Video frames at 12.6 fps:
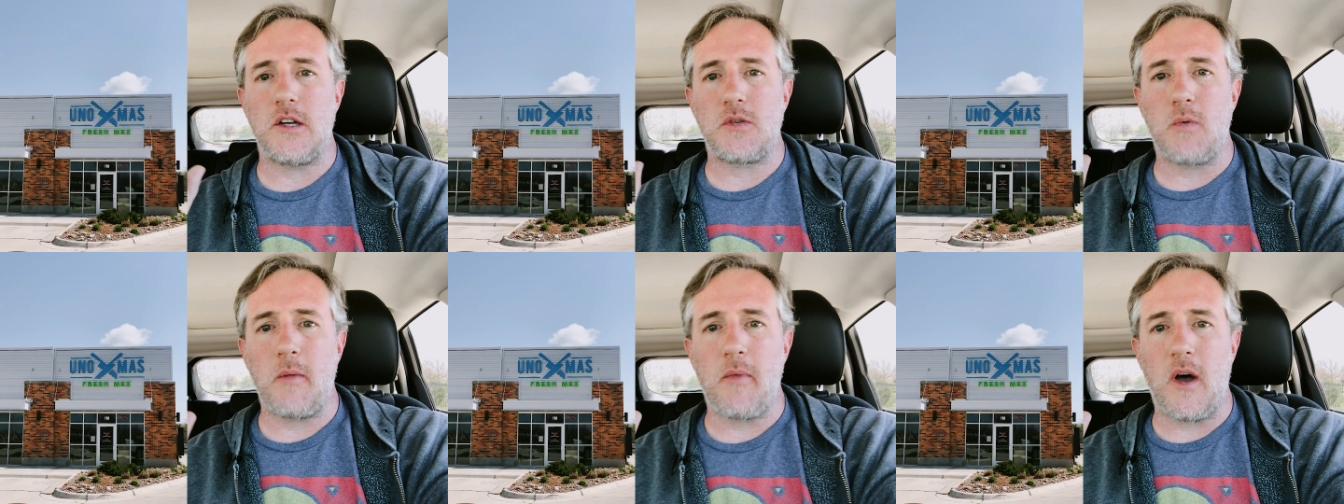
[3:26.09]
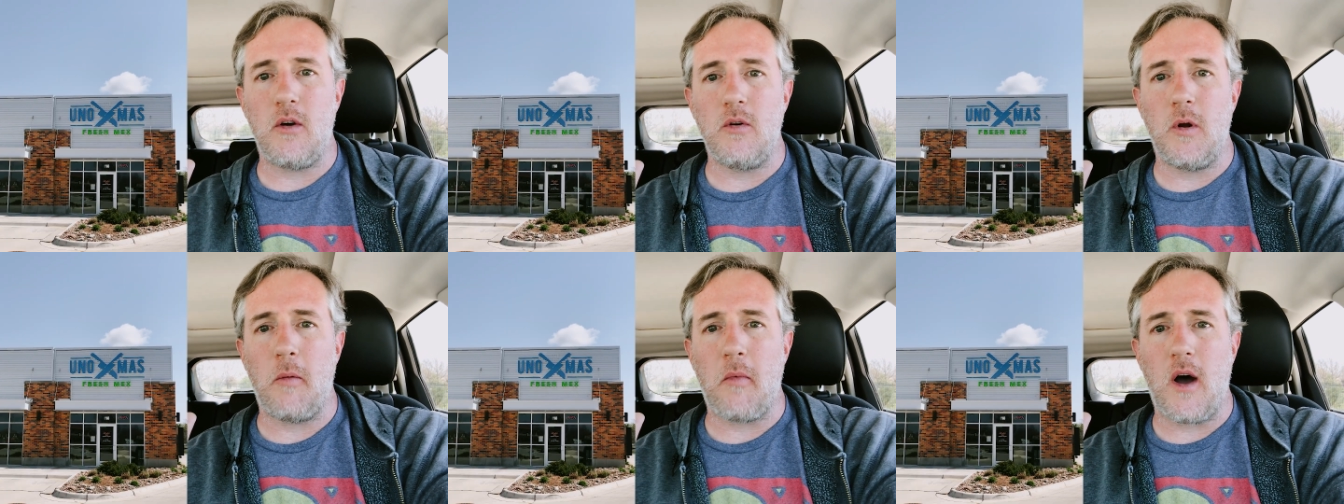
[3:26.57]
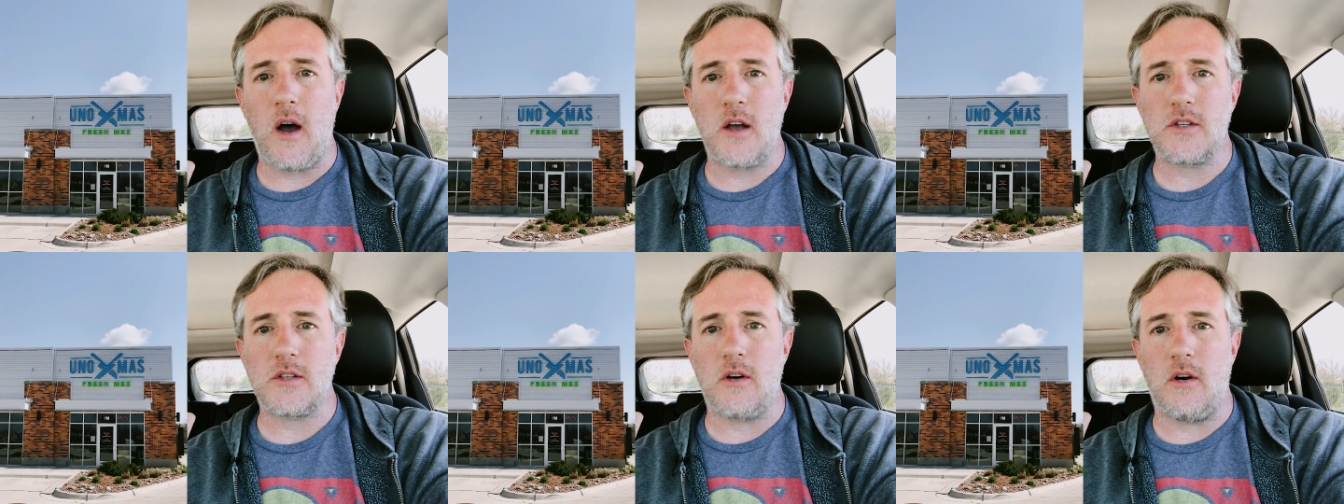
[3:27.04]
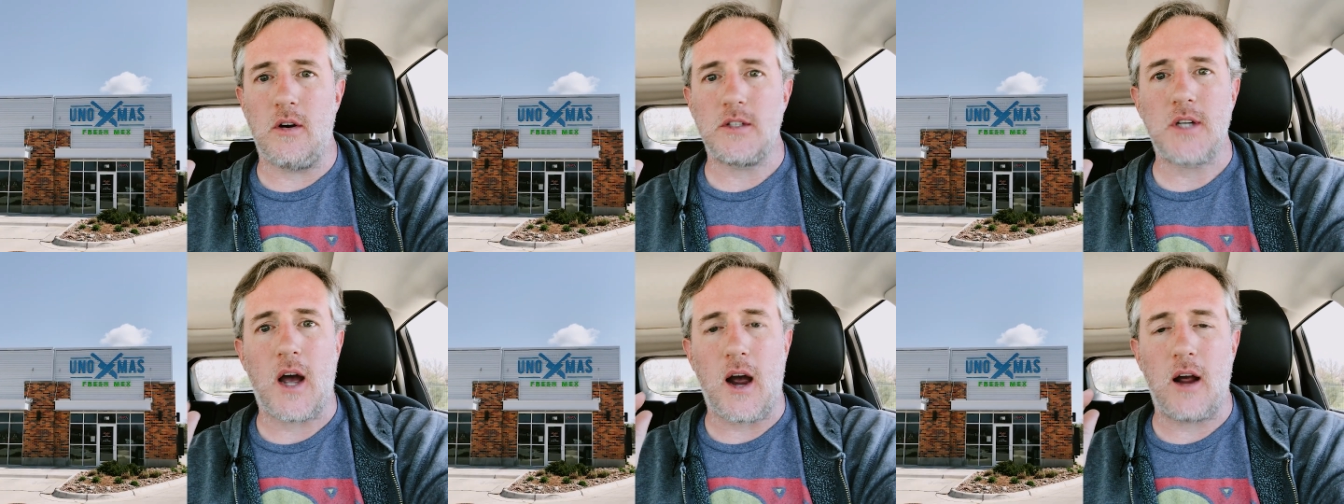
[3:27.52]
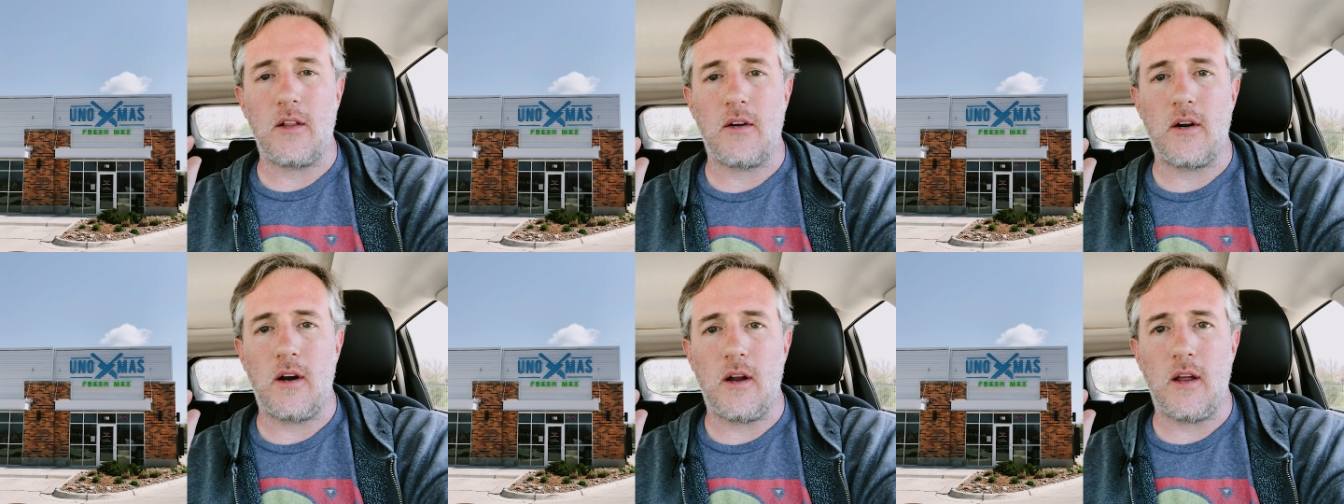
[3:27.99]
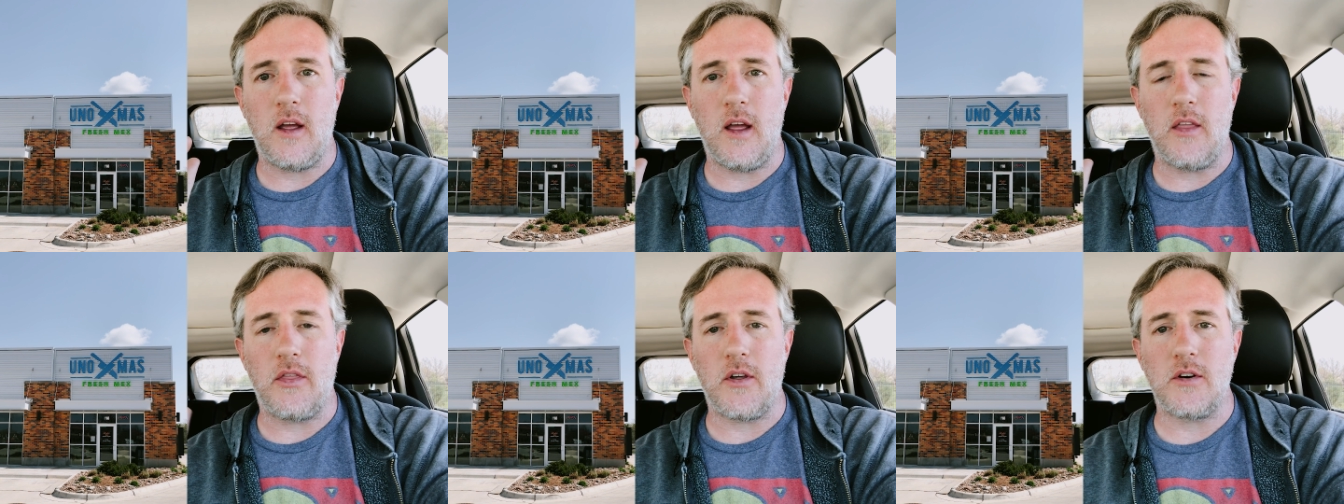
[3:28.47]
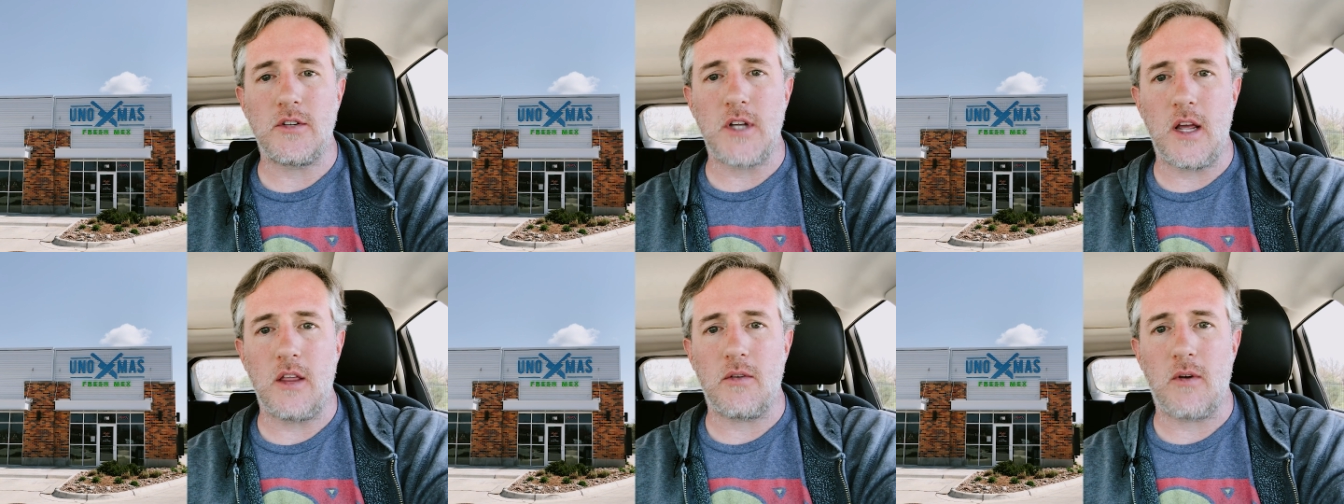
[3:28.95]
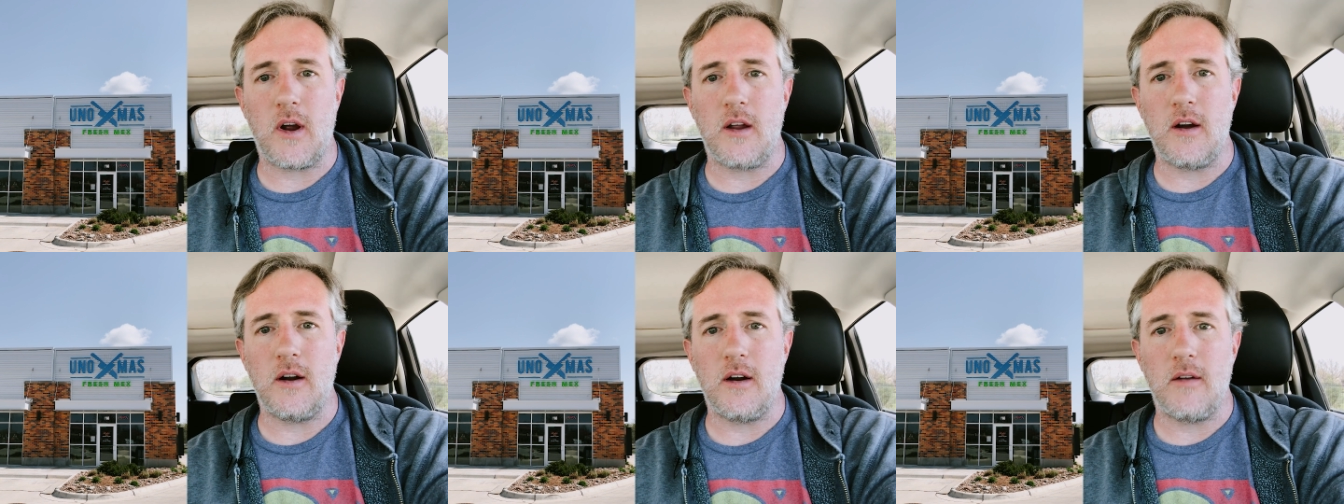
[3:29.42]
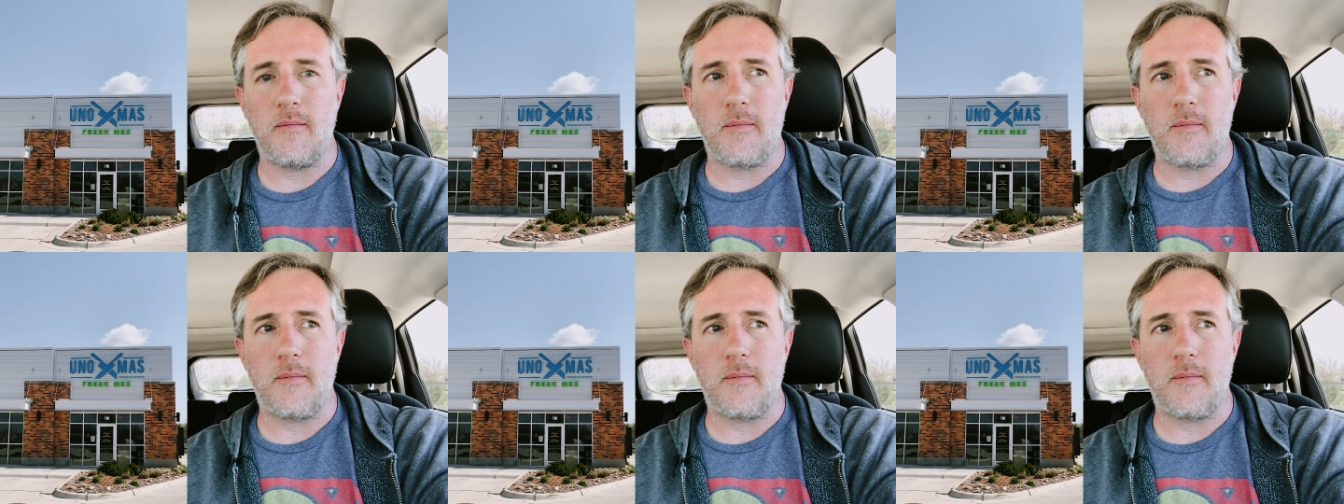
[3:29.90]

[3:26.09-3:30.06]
swing by Uno Mas on Tyler and 13th right here.